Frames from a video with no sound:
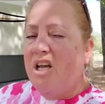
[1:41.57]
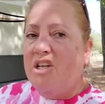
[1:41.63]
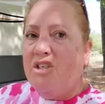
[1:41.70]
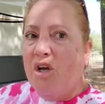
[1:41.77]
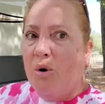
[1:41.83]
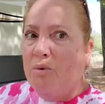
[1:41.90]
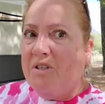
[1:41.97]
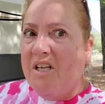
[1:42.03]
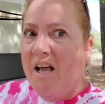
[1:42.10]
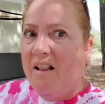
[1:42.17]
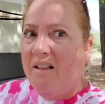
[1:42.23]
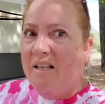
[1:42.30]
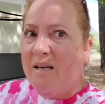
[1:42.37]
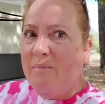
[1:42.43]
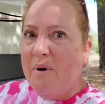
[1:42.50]
don't
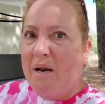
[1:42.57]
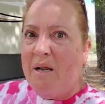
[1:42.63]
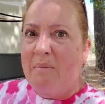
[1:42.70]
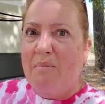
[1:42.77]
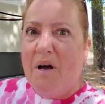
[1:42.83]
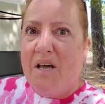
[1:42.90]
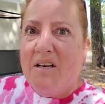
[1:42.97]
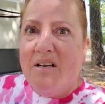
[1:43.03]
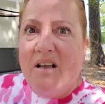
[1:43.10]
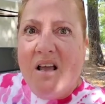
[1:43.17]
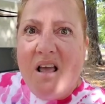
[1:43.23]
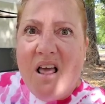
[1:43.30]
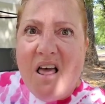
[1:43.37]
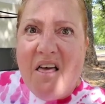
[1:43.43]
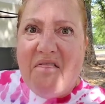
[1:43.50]
tell anybody, but
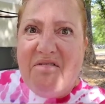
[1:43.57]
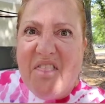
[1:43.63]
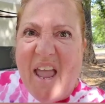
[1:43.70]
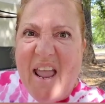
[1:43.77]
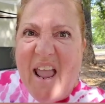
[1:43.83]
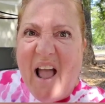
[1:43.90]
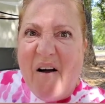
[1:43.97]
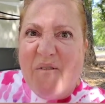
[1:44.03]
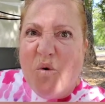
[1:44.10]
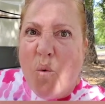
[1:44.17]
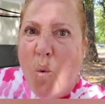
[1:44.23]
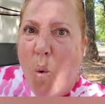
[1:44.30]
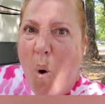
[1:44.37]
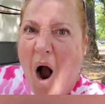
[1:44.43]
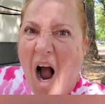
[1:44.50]
they have
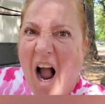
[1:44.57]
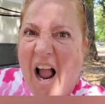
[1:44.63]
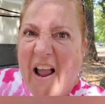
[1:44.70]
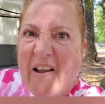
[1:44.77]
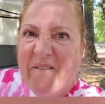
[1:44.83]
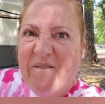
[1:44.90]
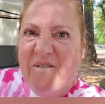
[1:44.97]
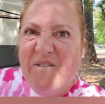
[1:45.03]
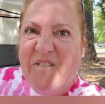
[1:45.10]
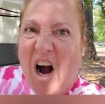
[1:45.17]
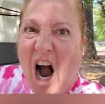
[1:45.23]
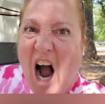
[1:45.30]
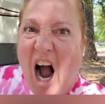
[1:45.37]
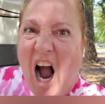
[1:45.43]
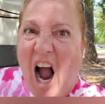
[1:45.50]

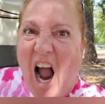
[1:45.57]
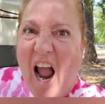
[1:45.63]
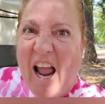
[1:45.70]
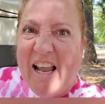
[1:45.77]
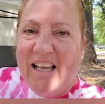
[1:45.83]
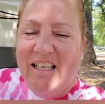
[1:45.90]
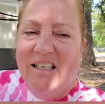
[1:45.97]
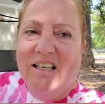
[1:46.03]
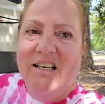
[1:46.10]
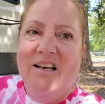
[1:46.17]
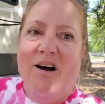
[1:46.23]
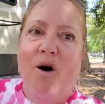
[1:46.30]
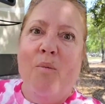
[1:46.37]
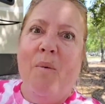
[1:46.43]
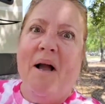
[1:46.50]
Wi-Fi.
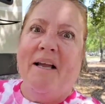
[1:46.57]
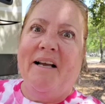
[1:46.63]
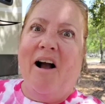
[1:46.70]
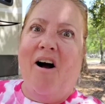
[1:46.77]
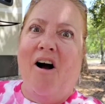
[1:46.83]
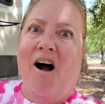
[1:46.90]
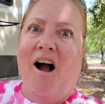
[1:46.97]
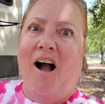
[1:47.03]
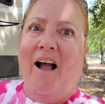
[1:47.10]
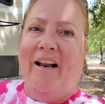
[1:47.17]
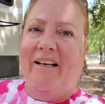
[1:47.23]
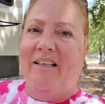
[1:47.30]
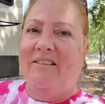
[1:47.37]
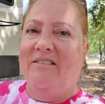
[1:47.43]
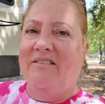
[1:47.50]
Oh my
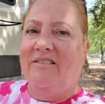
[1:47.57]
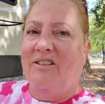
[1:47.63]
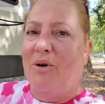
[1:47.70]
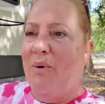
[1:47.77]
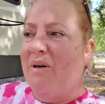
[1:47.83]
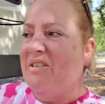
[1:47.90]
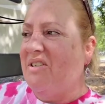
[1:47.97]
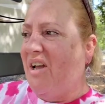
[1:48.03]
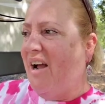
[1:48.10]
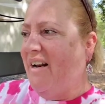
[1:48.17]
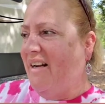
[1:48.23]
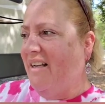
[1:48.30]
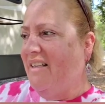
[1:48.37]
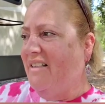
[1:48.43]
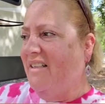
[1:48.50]
God, so
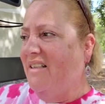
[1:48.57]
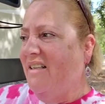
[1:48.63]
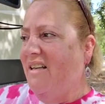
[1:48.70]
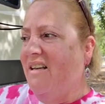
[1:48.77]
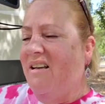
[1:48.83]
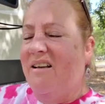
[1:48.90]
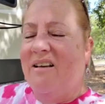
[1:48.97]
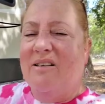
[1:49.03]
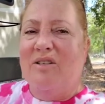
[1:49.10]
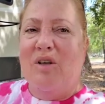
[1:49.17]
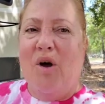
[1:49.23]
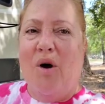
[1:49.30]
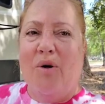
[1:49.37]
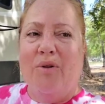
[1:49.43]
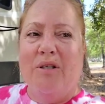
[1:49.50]
excited.
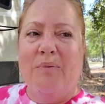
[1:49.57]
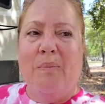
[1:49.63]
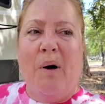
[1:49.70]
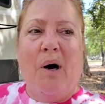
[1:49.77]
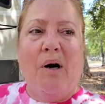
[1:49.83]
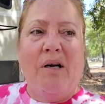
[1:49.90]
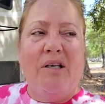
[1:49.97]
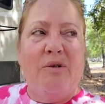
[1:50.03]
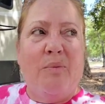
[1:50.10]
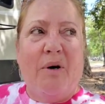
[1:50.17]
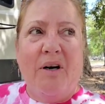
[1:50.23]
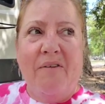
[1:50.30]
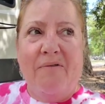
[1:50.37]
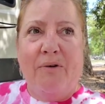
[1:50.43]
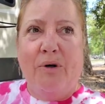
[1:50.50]
So this park is
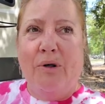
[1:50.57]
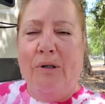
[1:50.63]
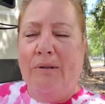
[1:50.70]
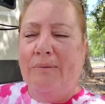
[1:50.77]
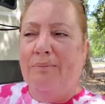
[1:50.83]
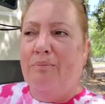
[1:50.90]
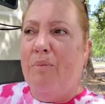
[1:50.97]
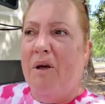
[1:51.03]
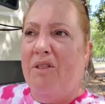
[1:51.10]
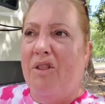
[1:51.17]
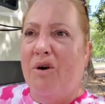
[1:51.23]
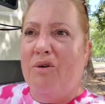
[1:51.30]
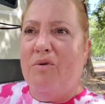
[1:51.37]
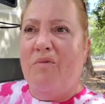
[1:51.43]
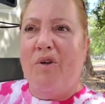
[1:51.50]
pretty full, but
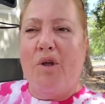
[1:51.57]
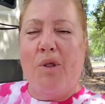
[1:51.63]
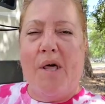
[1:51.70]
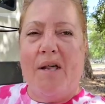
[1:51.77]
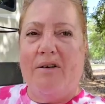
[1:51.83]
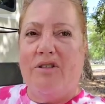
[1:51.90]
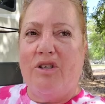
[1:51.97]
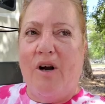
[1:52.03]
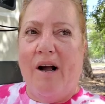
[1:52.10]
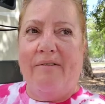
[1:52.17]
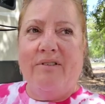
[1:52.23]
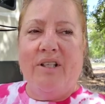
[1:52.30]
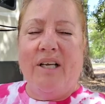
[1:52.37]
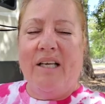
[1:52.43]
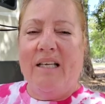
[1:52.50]
those of you that are
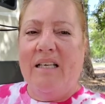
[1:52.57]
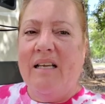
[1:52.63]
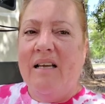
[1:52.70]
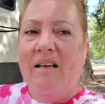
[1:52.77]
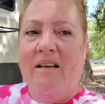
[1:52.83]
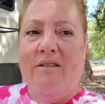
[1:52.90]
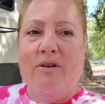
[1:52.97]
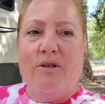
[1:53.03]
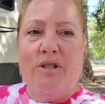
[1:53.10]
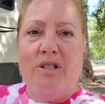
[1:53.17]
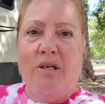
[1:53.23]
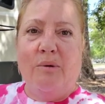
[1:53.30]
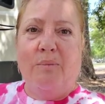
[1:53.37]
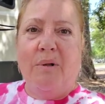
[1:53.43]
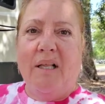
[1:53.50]
traveling, there's
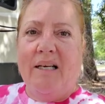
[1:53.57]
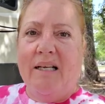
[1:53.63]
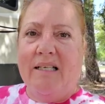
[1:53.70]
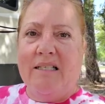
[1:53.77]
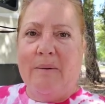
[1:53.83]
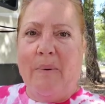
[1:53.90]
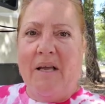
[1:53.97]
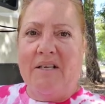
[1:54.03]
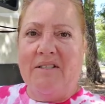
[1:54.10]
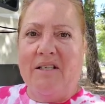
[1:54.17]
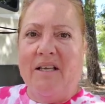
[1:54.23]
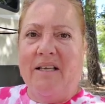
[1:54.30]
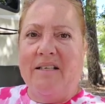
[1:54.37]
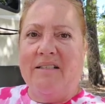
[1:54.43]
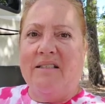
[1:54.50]
still plenty of
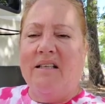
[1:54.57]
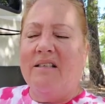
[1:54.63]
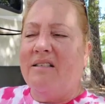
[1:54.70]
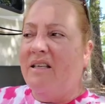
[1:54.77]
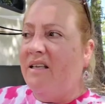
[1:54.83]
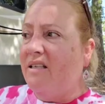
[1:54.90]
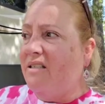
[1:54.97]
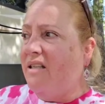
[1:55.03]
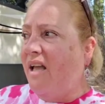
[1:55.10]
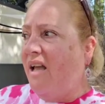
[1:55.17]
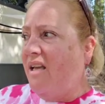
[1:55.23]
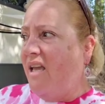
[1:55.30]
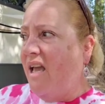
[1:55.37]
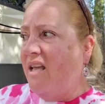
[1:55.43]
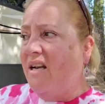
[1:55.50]
spaces. This is,
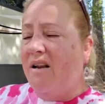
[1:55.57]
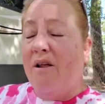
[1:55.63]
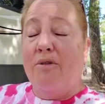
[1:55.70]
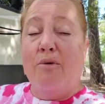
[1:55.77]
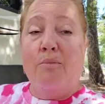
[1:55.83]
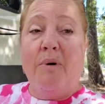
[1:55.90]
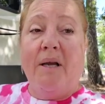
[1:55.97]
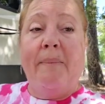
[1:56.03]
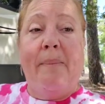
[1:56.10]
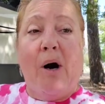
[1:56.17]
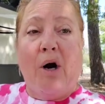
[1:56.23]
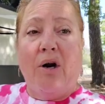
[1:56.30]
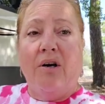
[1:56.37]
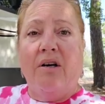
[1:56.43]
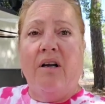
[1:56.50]
again, another big
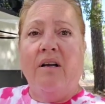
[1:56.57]
park.